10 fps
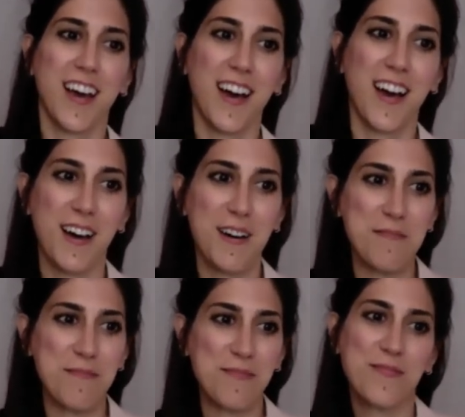
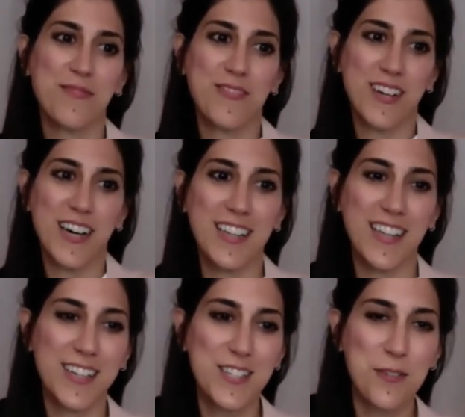Um, I'd
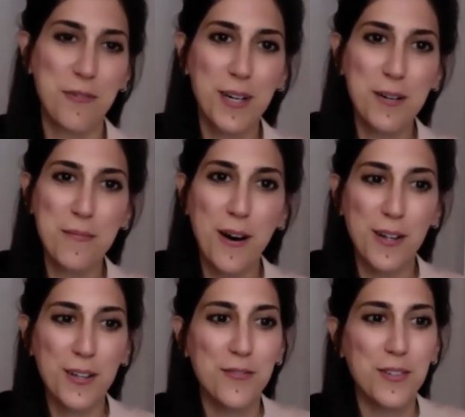like to welcome
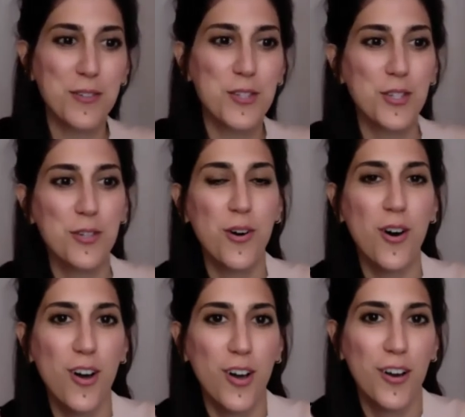all of you to
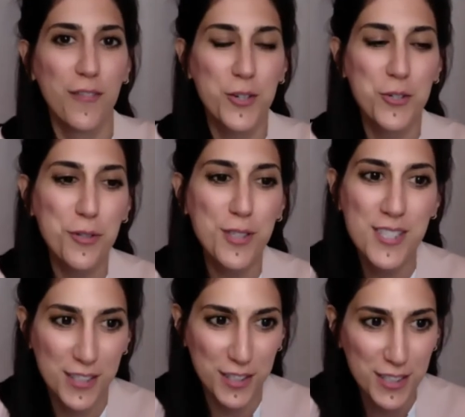our virtual
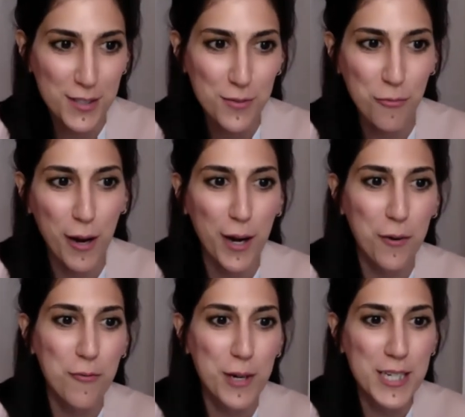series
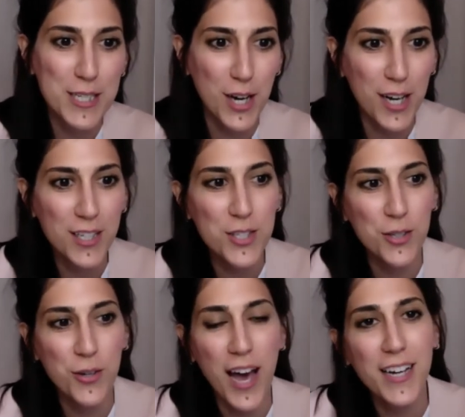where we talk
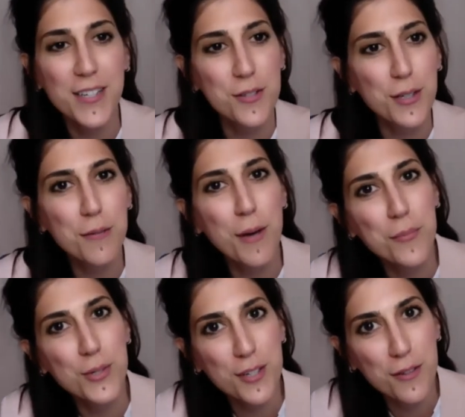to active duty
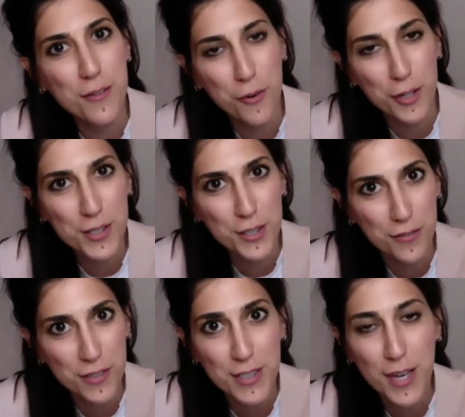members of the Foreign
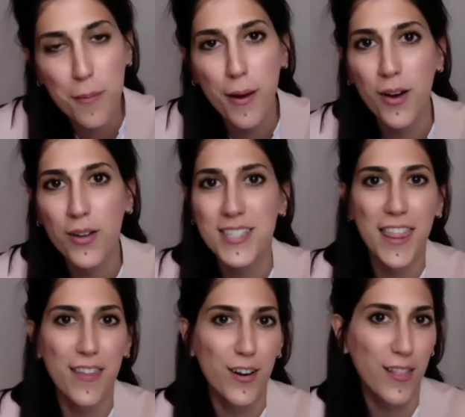Service about
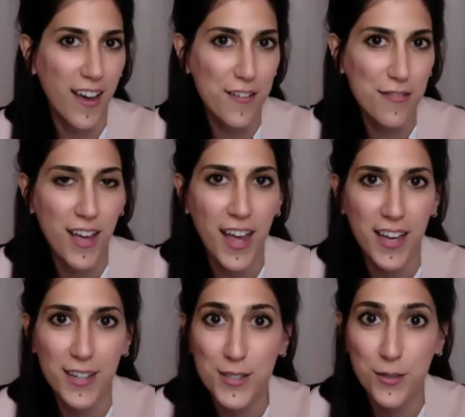their life
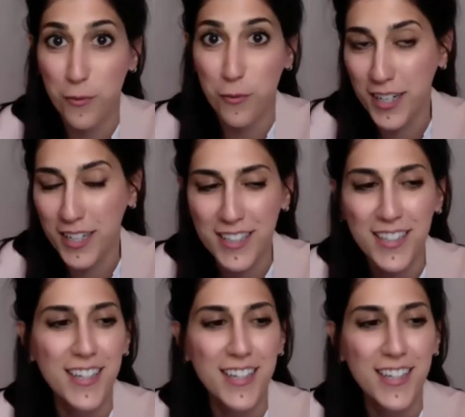and work.